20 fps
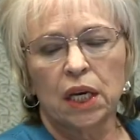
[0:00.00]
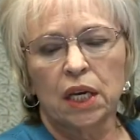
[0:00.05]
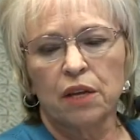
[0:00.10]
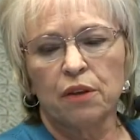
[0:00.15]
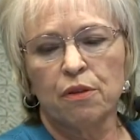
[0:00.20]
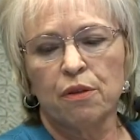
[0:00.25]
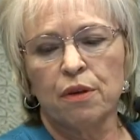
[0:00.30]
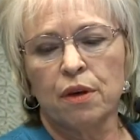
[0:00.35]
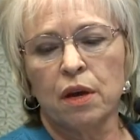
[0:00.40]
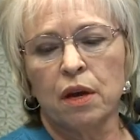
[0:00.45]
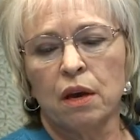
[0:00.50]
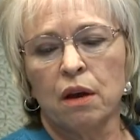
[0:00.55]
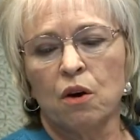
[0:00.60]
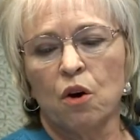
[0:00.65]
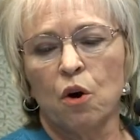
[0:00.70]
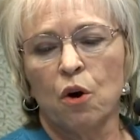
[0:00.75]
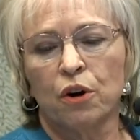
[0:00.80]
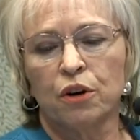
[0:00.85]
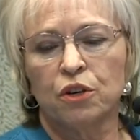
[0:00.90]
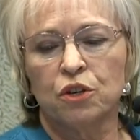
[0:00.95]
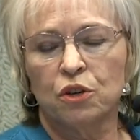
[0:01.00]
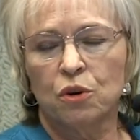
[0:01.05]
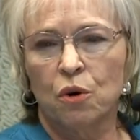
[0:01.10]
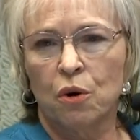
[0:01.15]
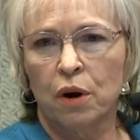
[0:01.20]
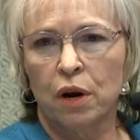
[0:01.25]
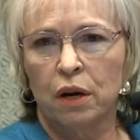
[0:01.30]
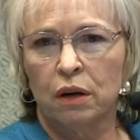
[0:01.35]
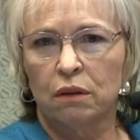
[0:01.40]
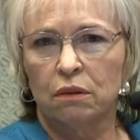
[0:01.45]
the
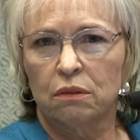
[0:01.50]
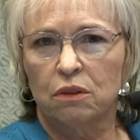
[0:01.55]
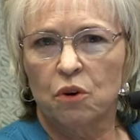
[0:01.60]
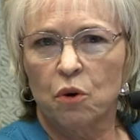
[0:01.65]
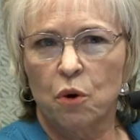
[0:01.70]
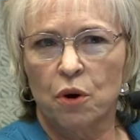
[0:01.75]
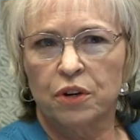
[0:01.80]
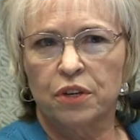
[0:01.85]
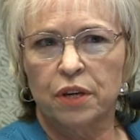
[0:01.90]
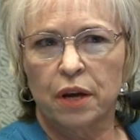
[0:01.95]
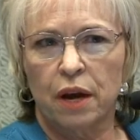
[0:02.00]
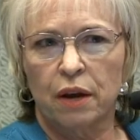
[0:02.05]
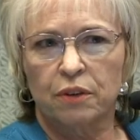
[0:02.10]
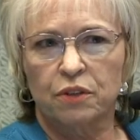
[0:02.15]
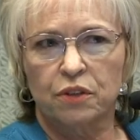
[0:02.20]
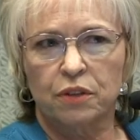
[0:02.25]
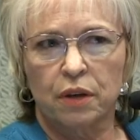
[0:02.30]
auditory cortex